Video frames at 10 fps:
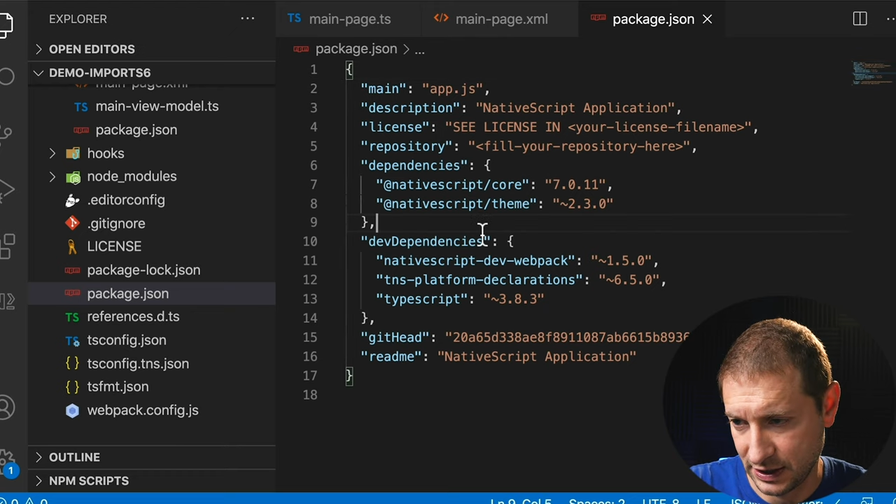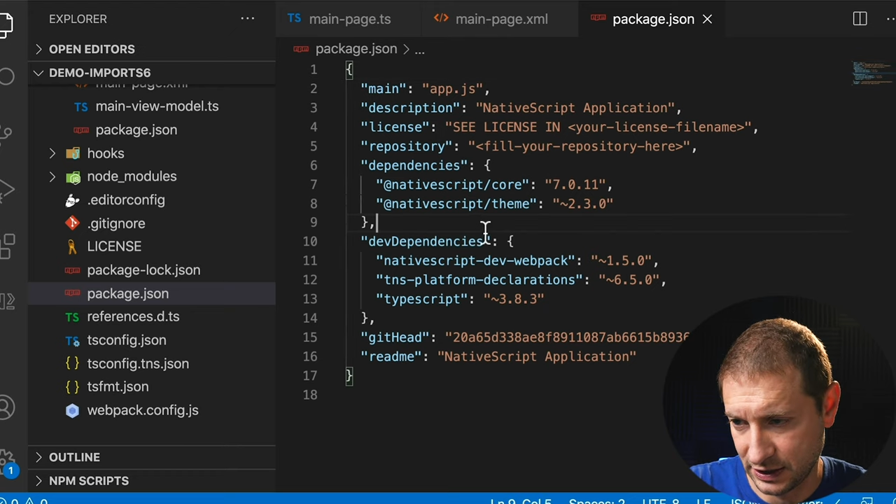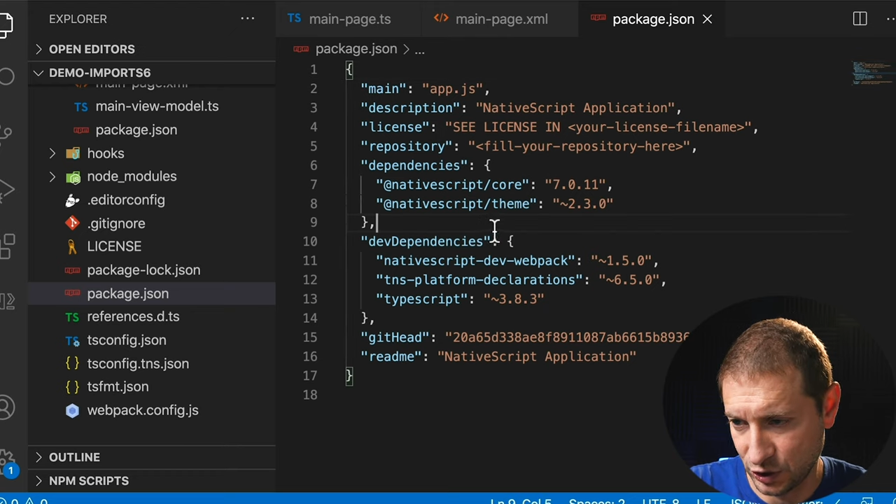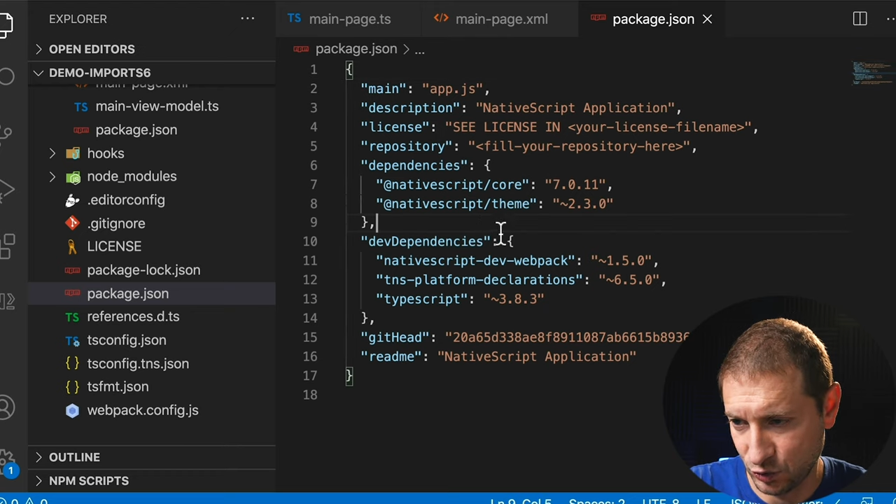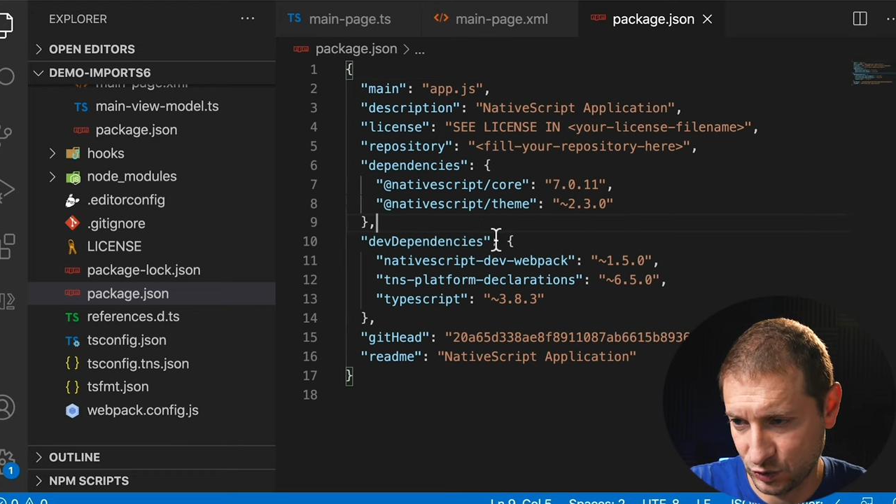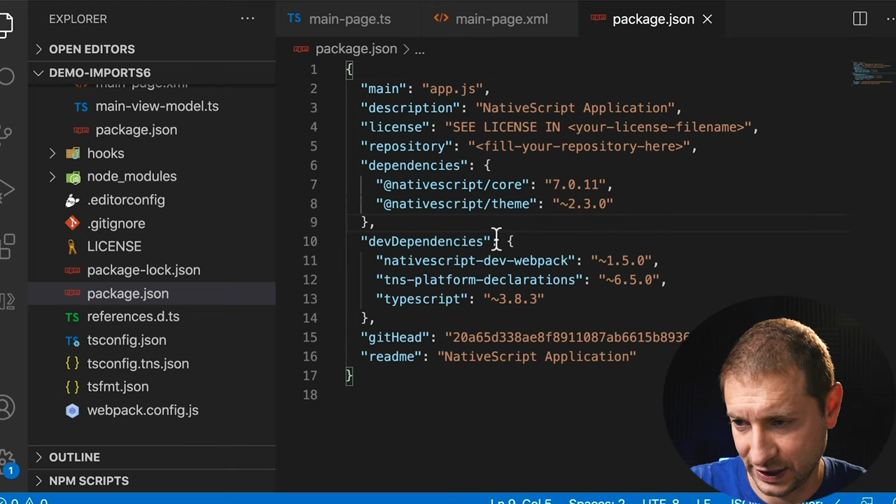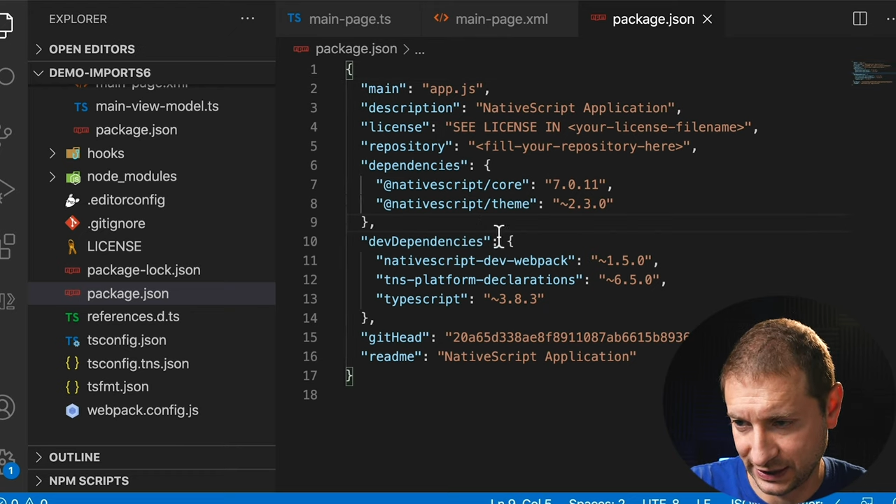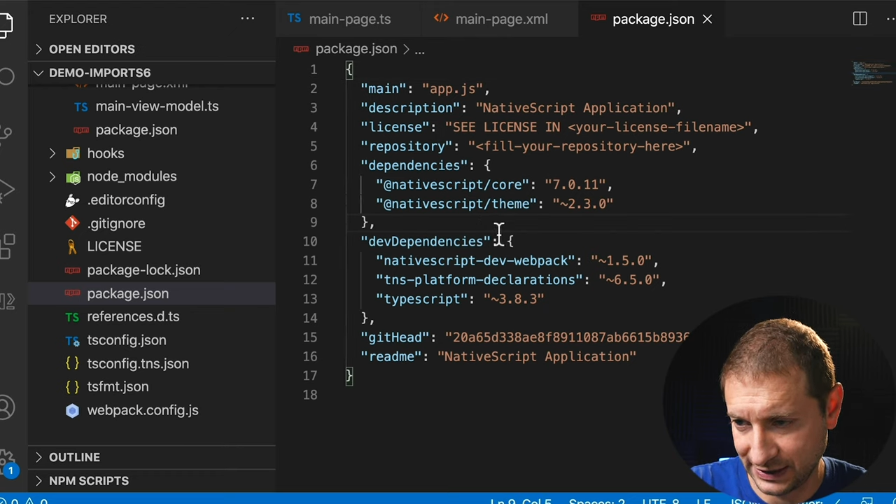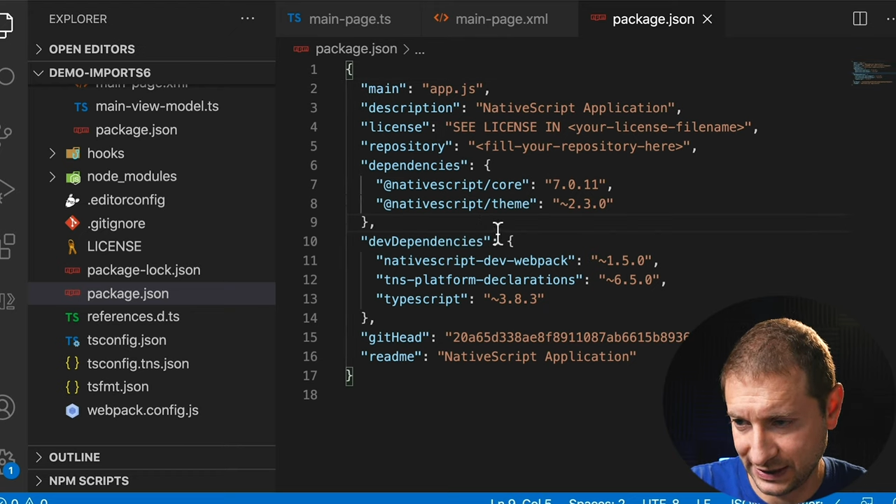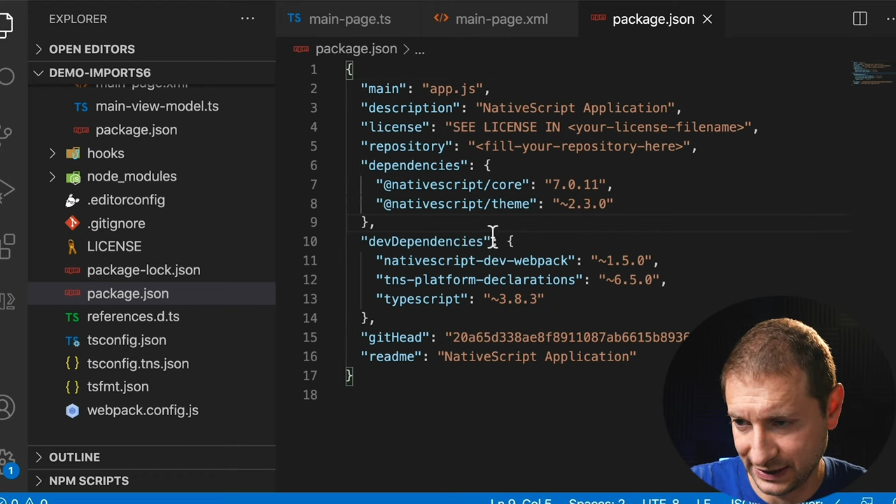and new
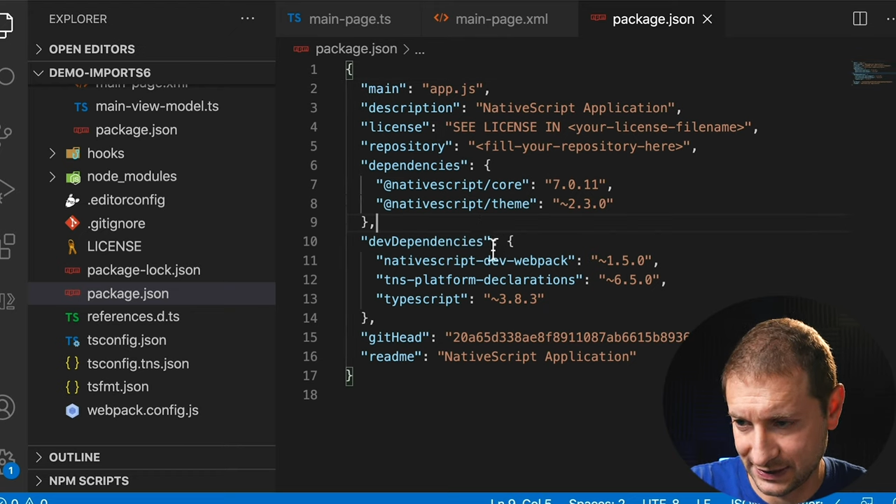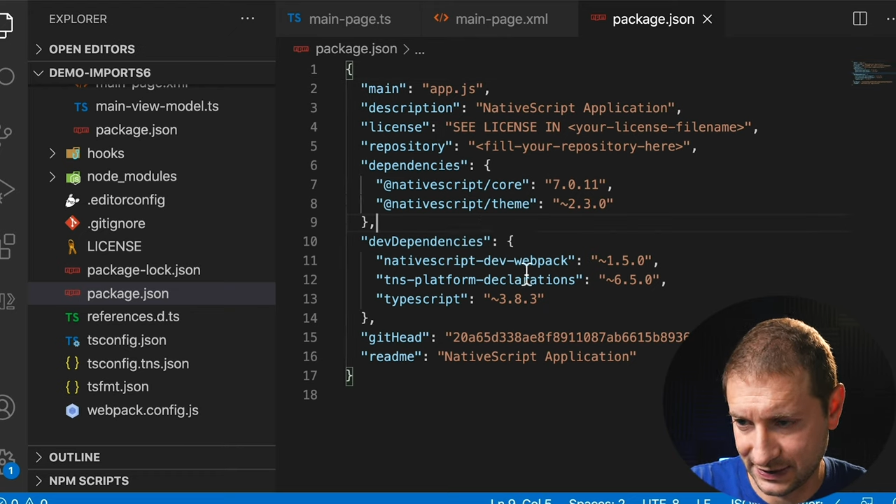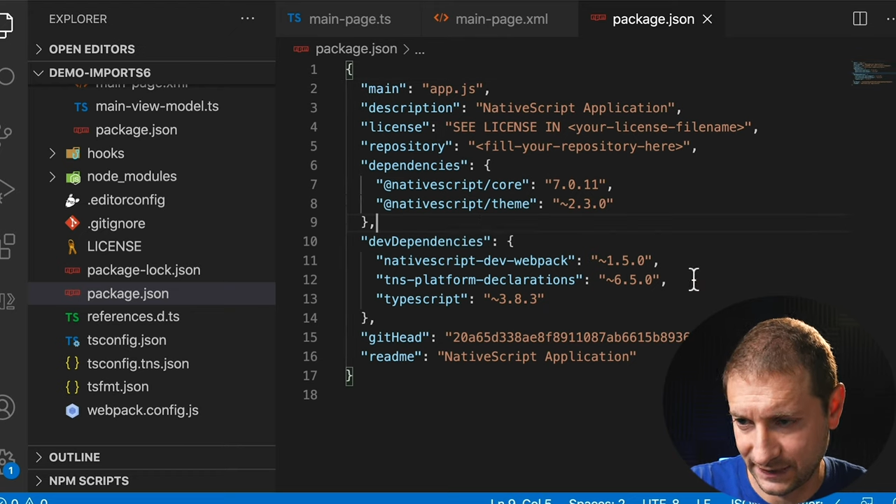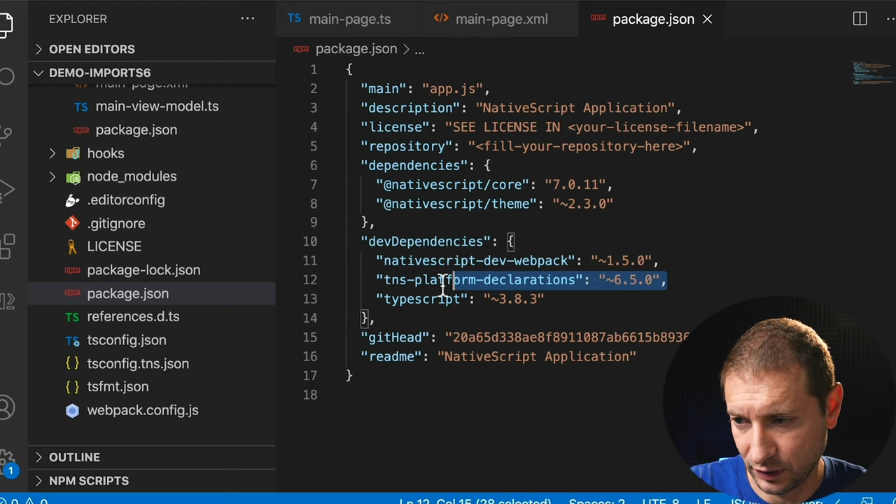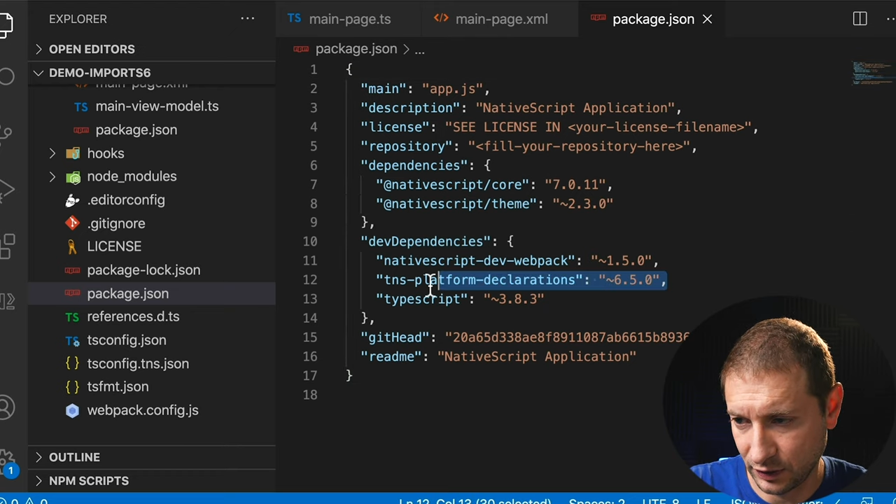techniques.